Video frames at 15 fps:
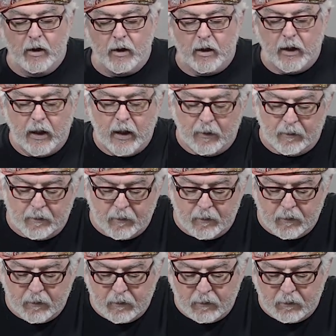Yep.
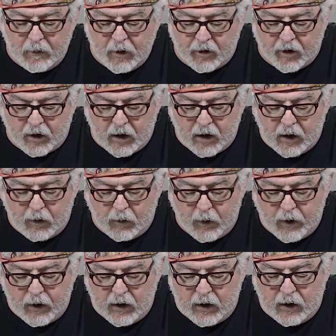Michigan,
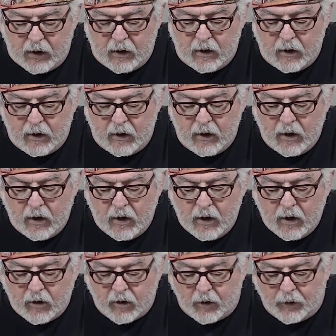we
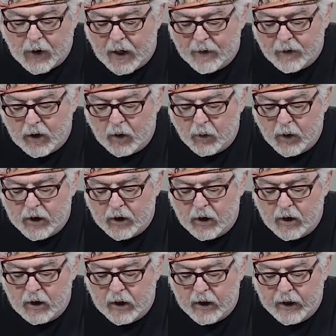survived our
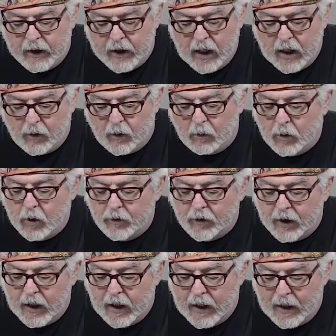winter, and now we're
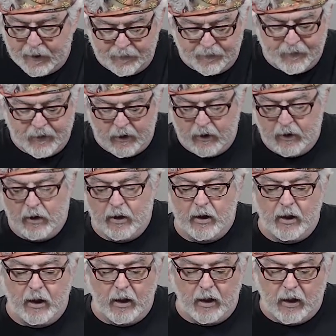moving on
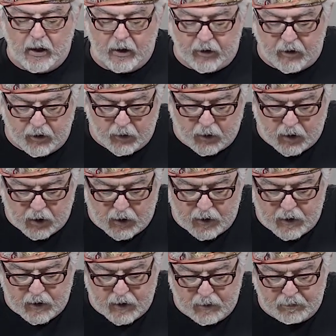to
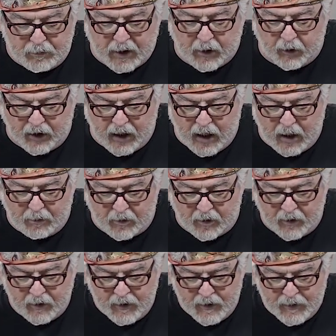better times,
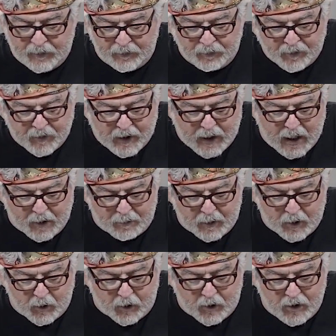
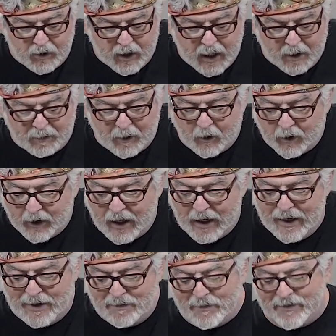happier
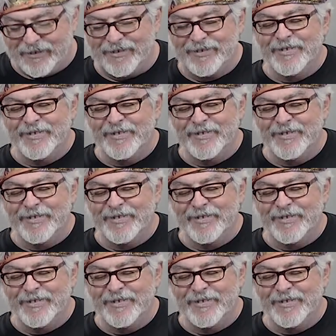times.